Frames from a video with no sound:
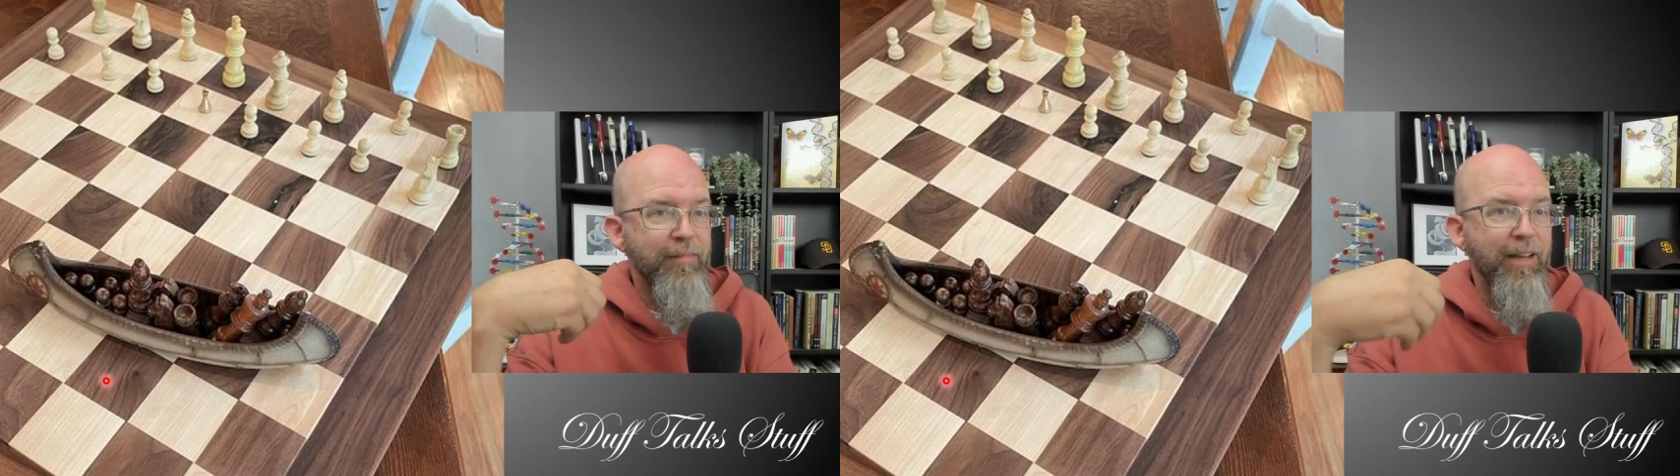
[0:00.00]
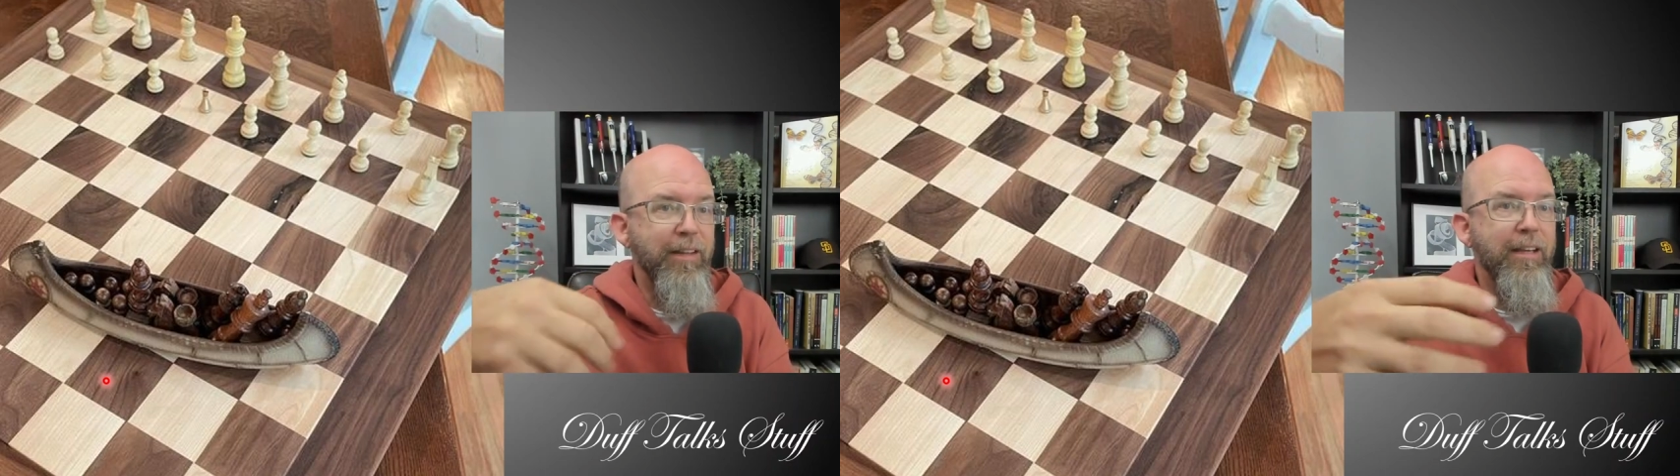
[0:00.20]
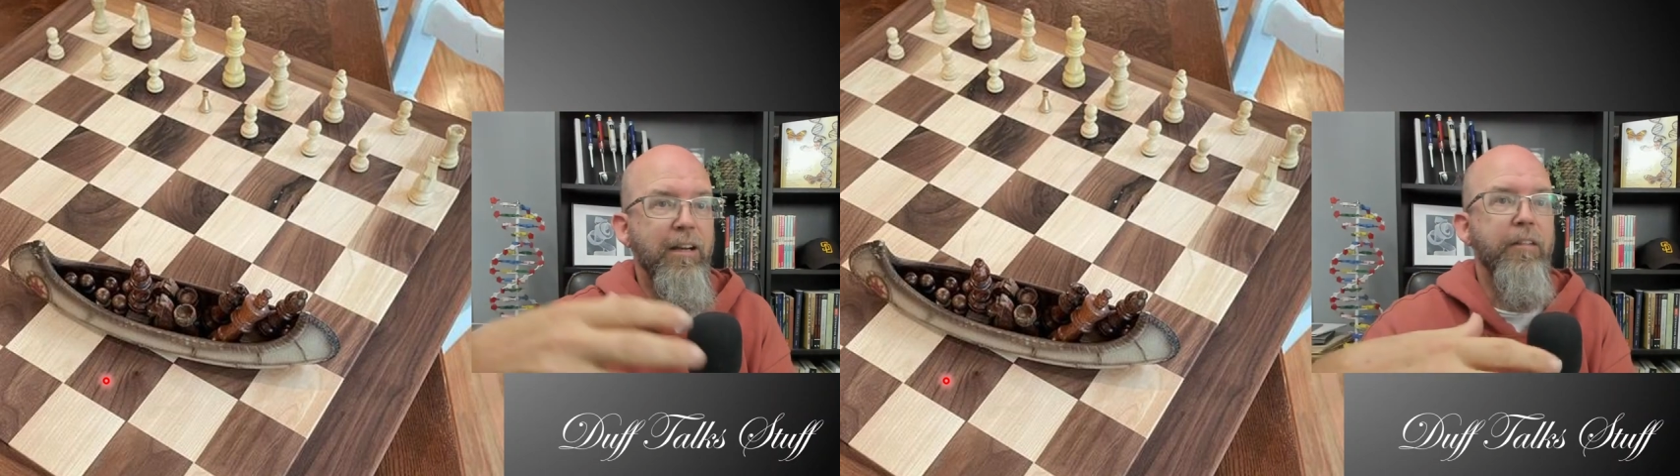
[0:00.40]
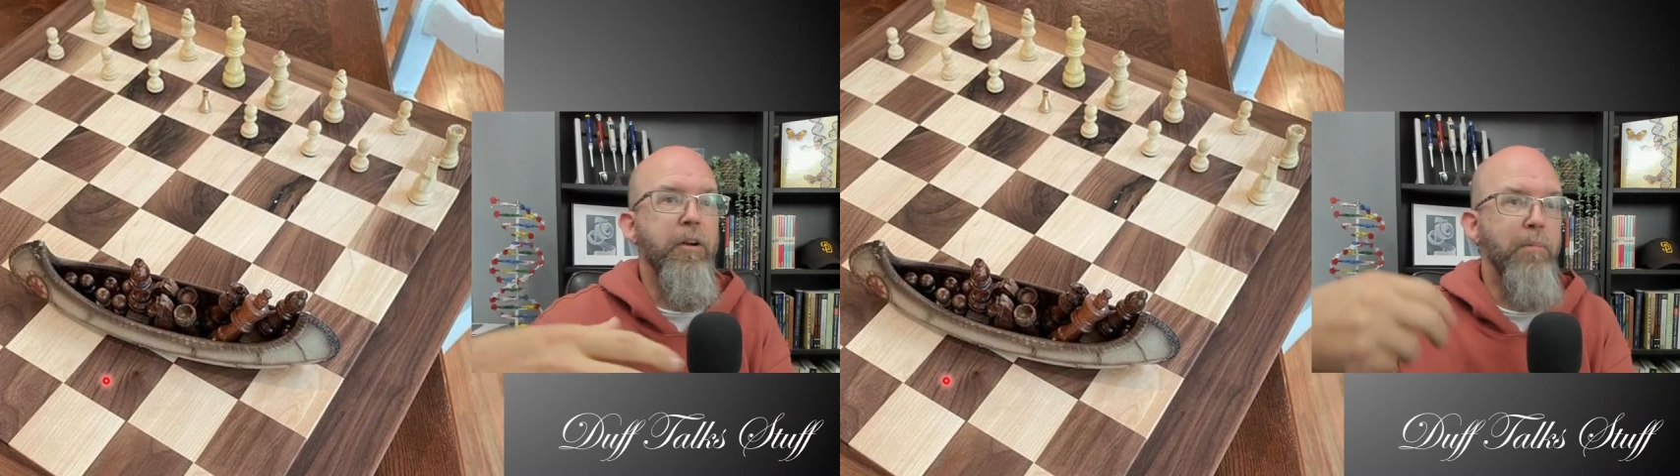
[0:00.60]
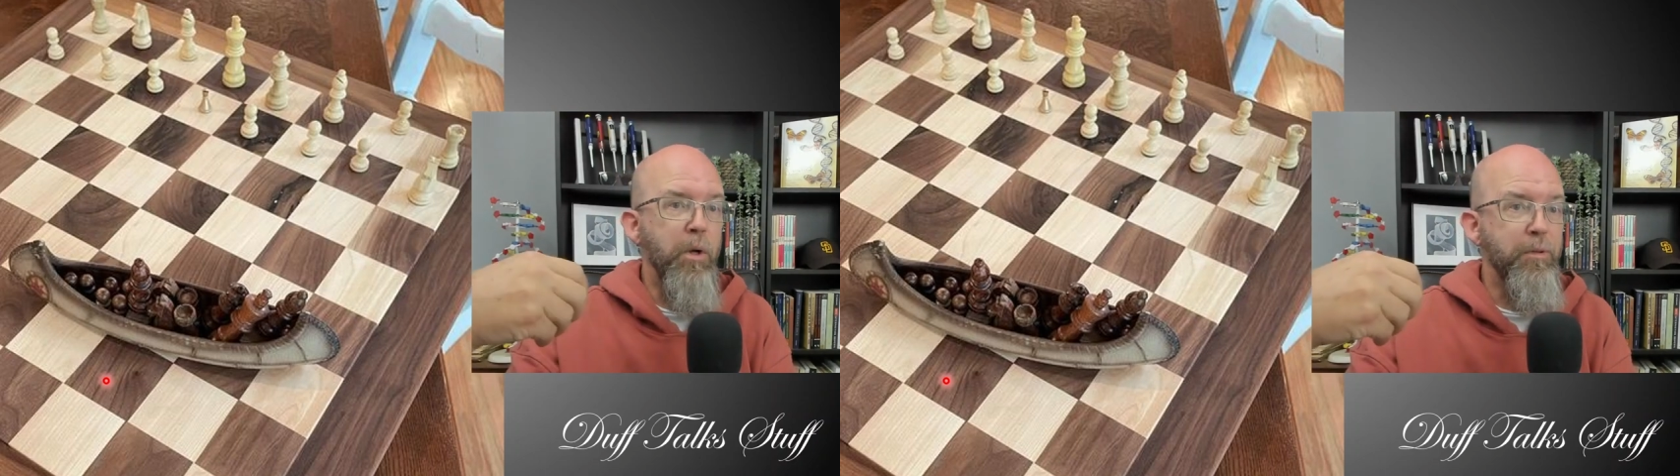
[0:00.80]
And they get on
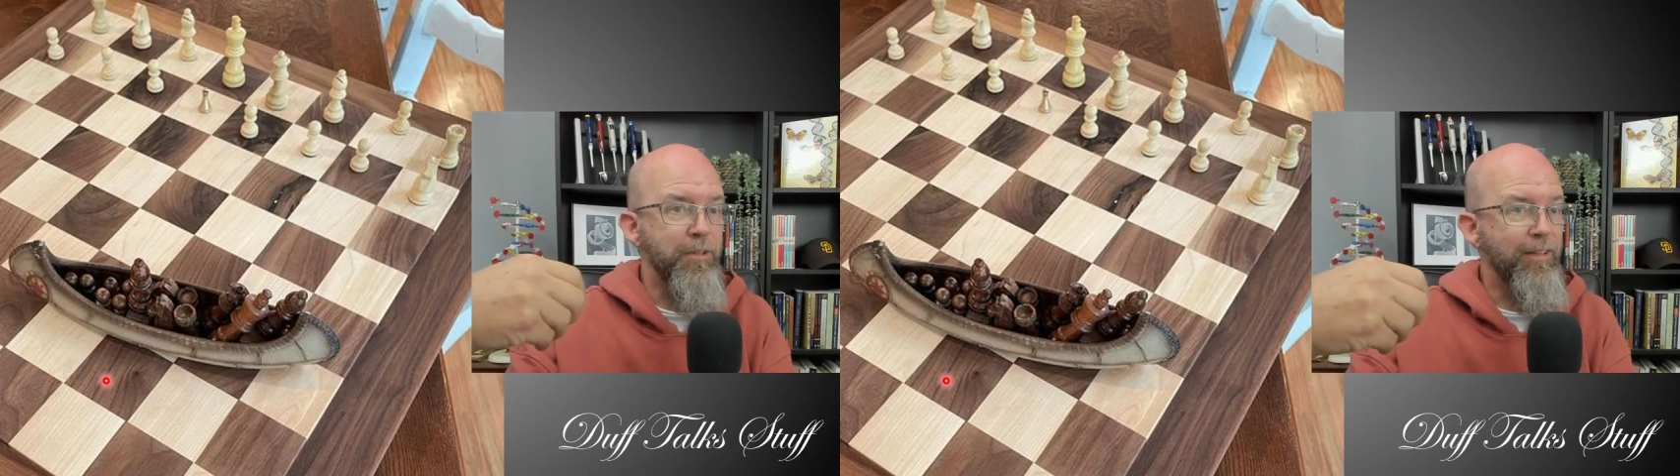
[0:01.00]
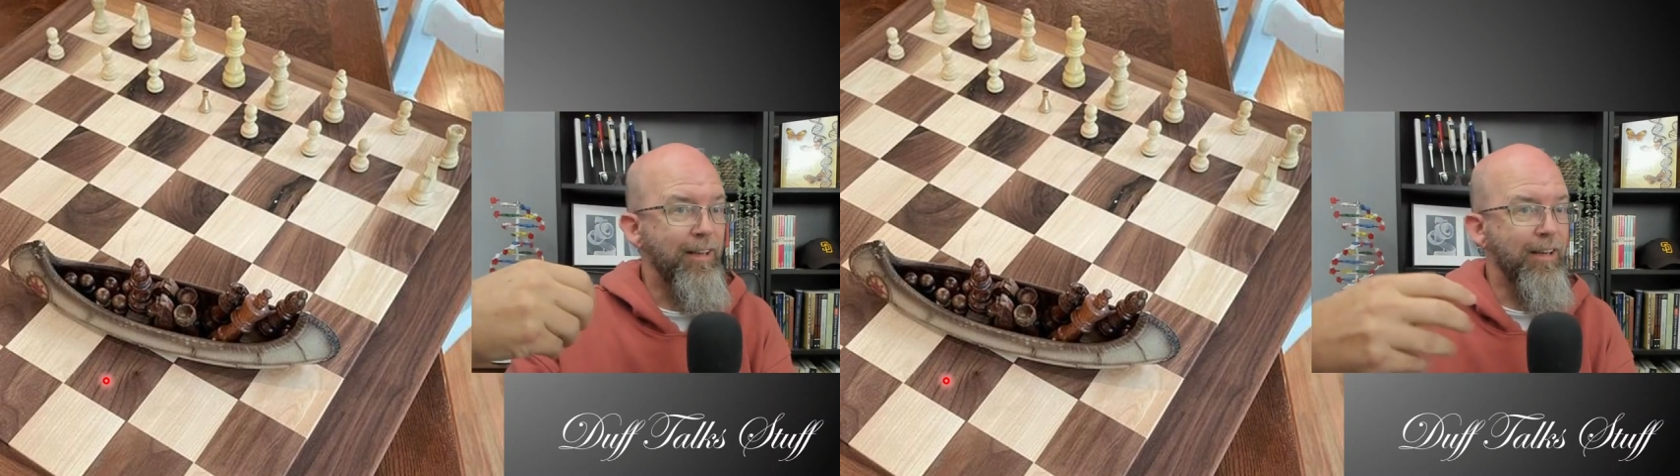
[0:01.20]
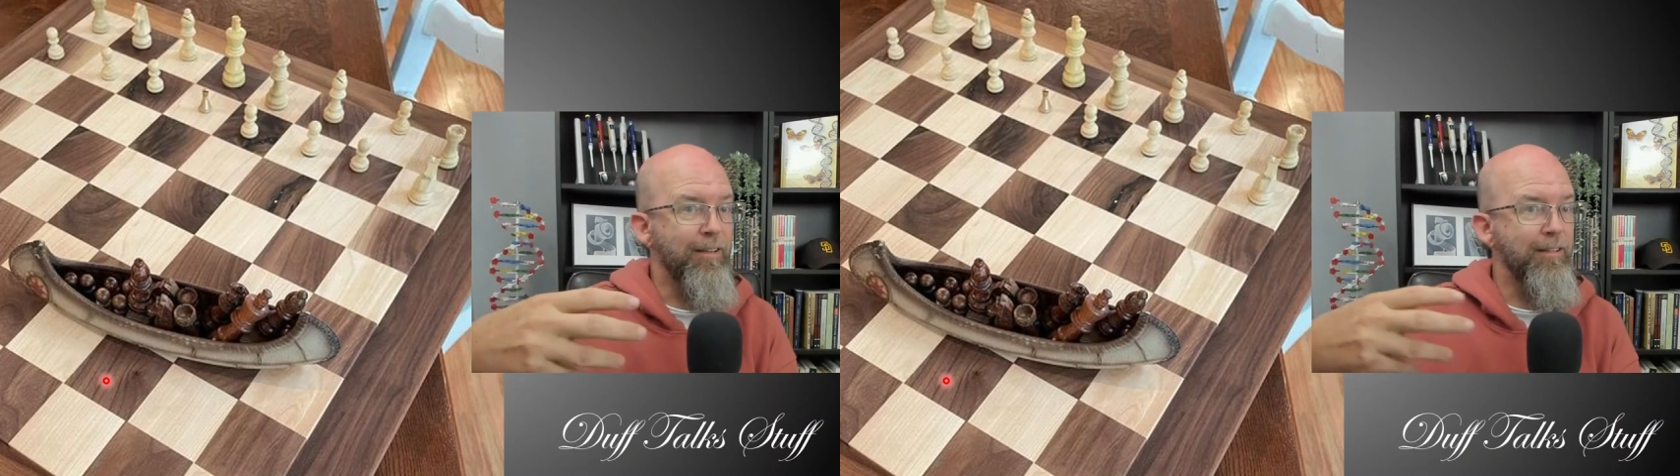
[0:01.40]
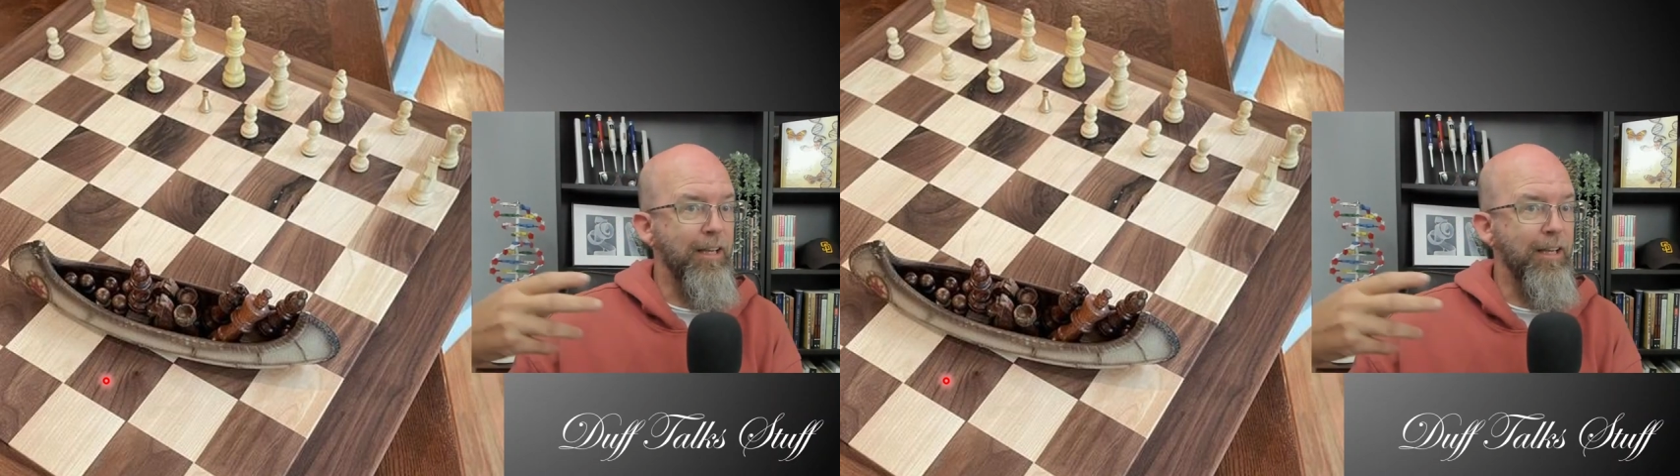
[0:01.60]
their boat and